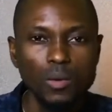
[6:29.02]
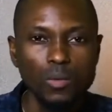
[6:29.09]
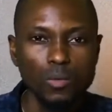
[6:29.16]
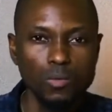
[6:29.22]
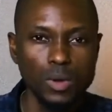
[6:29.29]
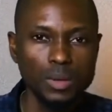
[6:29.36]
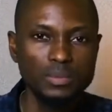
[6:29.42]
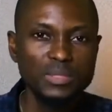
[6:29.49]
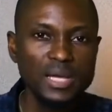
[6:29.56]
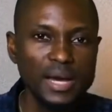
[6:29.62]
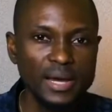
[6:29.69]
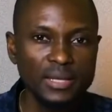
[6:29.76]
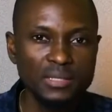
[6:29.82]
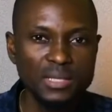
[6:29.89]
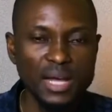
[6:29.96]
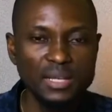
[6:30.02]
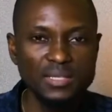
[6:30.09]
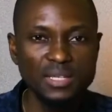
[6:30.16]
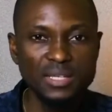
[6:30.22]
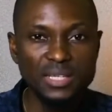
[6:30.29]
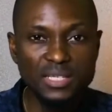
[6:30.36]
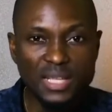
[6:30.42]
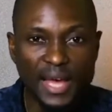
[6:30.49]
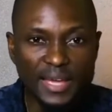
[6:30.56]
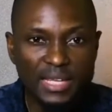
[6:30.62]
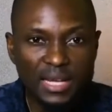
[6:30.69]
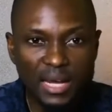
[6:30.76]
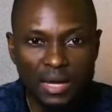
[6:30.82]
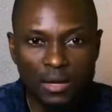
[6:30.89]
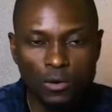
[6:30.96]
Websites as a
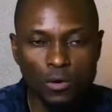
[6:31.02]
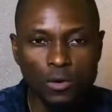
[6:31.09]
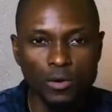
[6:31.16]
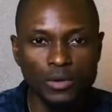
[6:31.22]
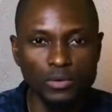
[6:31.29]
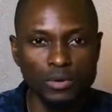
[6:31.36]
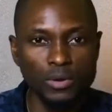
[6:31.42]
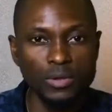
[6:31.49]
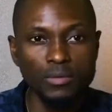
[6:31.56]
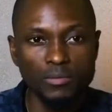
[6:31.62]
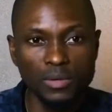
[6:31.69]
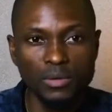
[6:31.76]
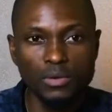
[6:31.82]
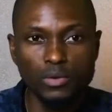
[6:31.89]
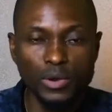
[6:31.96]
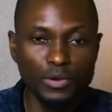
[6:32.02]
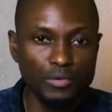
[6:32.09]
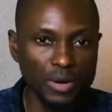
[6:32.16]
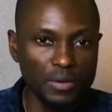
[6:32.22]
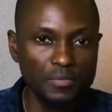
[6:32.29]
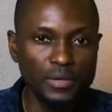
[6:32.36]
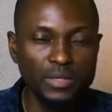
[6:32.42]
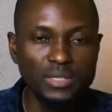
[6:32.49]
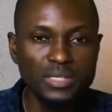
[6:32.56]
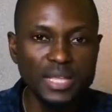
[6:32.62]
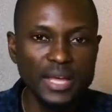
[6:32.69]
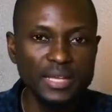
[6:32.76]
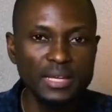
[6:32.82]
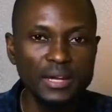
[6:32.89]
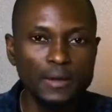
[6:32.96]
designer, or you're a graphic
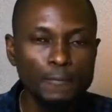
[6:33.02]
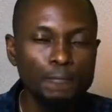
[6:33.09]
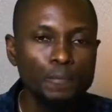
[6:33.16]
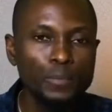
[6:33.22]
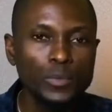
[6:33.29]
designer,